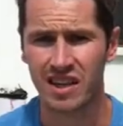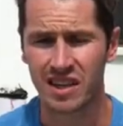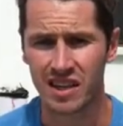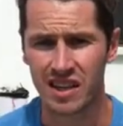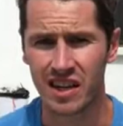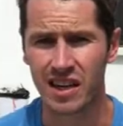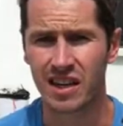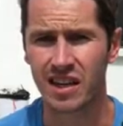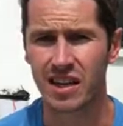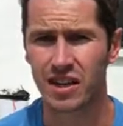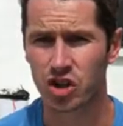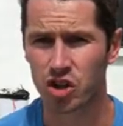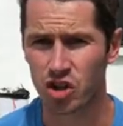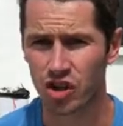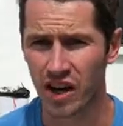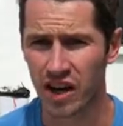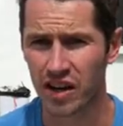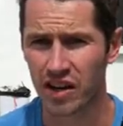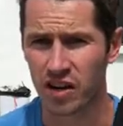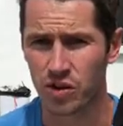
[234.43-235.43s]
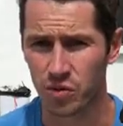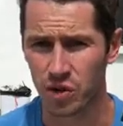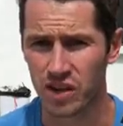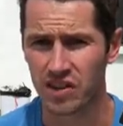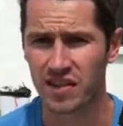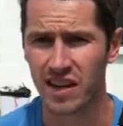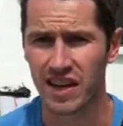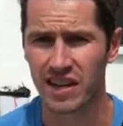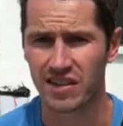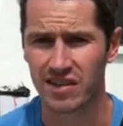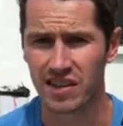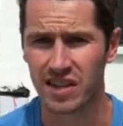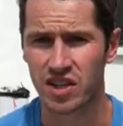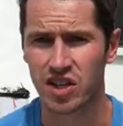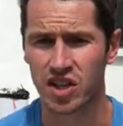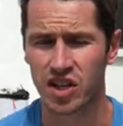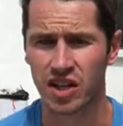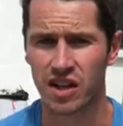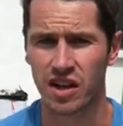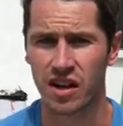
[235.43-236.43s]
Keegan created and runs
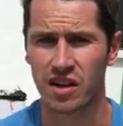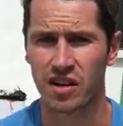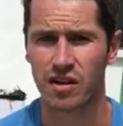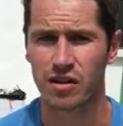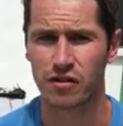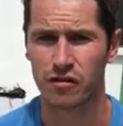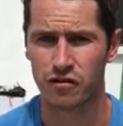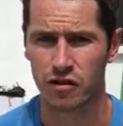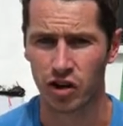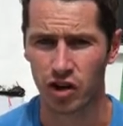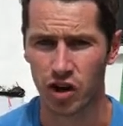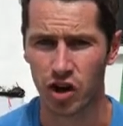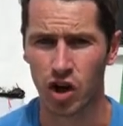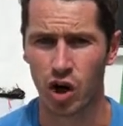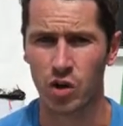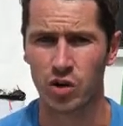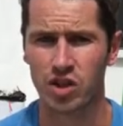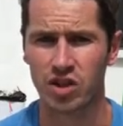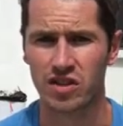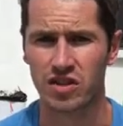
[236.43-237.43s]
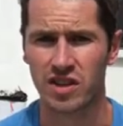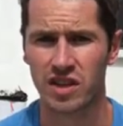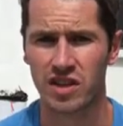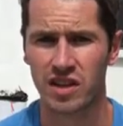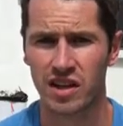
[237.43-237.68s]
ATG for coaches.